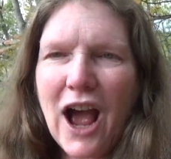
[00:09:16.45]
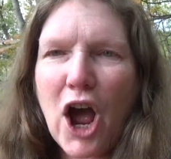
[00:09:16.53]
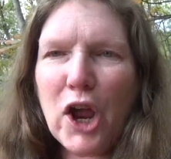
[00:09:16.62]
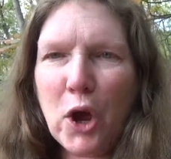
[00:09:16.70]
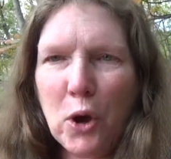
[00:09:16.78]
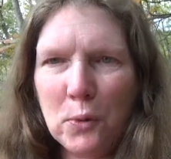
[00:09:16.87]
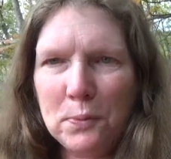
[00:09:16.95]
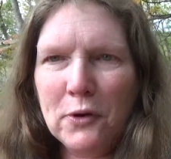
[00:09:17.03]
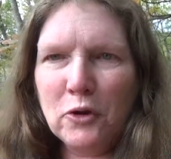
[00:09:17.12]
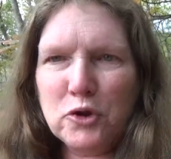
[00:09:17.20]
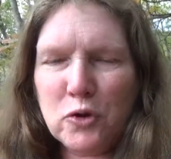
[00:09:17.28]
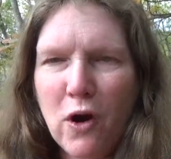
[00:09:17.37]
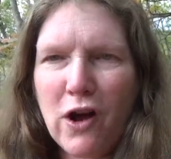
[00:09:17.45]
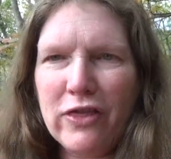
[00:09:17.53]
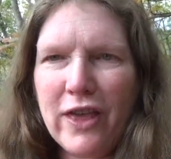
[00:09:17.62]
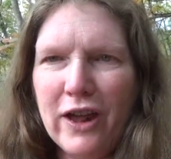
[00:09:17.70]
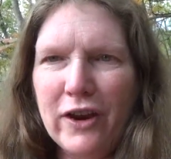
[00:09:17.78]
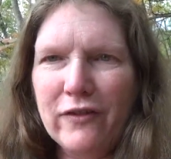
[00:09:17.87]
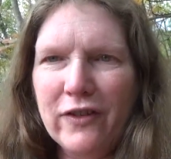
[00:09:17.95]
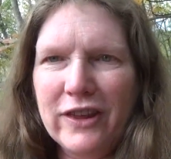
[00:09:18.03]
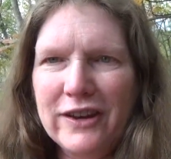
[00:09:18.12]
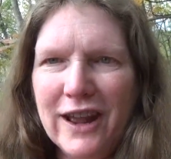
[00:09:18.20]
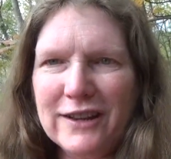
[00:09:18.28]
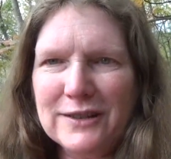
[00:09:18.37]
I hope you'll draw on that over the
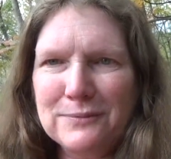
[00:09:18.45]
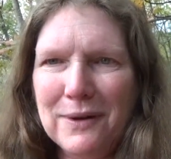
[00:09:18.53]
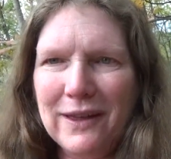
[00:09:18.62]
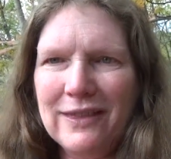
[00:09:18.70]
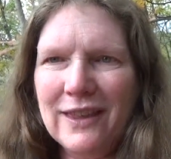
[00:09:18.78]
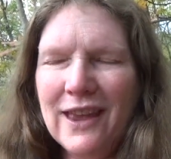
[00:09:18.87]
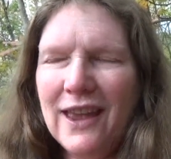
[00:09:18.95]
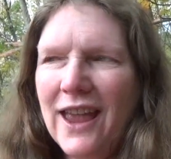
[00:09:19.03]
next month.